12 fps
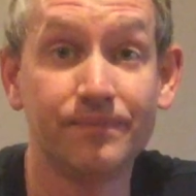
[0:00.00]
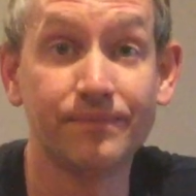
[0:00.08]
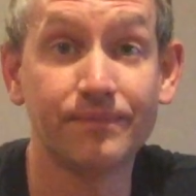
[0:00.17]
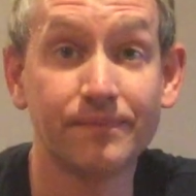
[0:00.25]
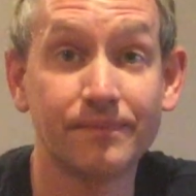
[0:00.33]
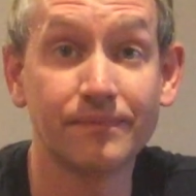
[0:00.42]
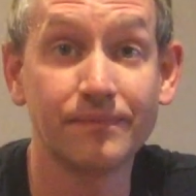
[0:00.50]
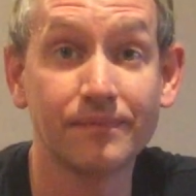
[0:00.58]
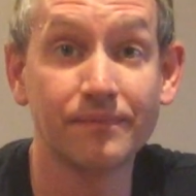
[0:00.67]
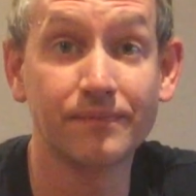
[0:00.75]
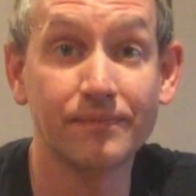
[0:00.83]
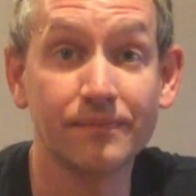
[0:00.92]
i will have to
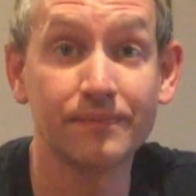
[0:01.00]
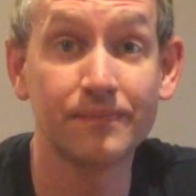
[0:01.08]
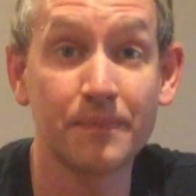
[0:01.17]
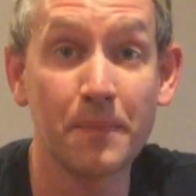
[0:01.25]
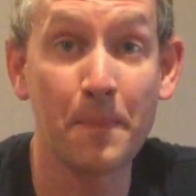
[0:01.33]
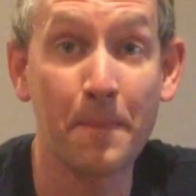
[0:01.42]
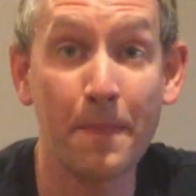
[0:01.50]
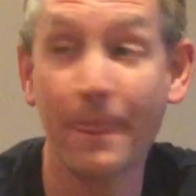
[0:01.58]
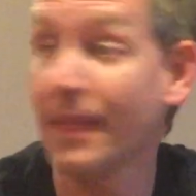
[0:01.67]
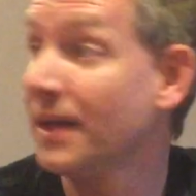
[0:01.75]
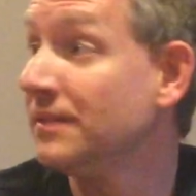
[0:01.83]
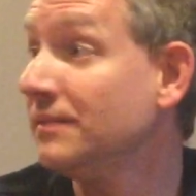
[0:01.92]
just lick it.
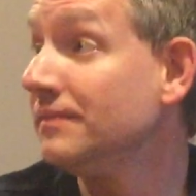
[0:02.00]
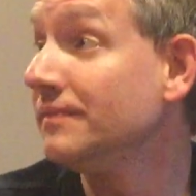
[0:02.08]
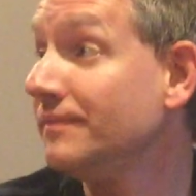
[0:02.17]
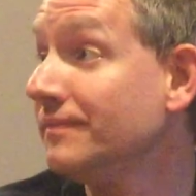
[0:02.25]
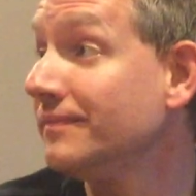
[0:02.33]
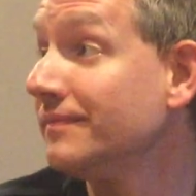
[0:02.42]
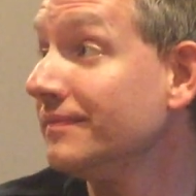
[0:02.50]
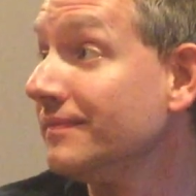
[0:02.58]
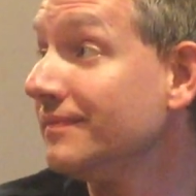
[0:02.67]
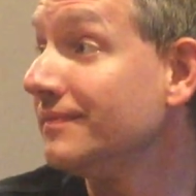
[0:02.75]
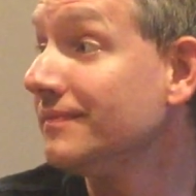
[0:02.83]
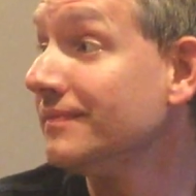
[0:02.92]

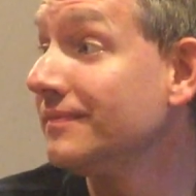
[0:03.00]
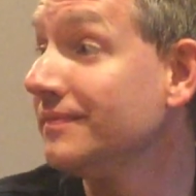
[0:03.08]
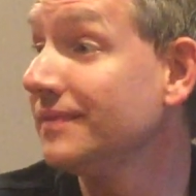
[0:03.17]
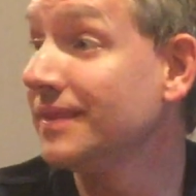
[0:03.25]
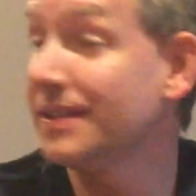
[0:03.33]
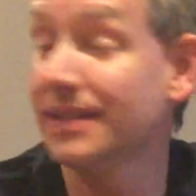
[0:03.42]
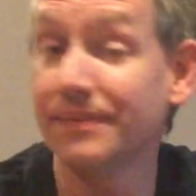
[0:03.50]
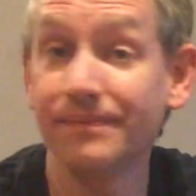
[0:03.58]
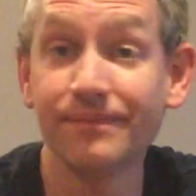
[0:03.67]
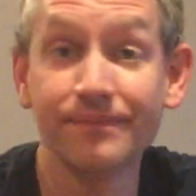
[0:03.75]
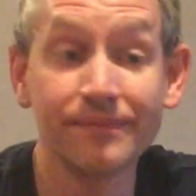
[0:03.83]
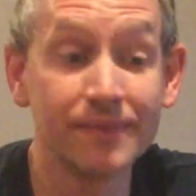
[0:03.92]
Mm, you have to
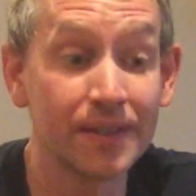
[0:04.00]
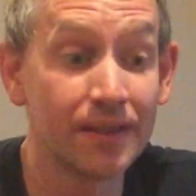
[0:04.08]
lick it.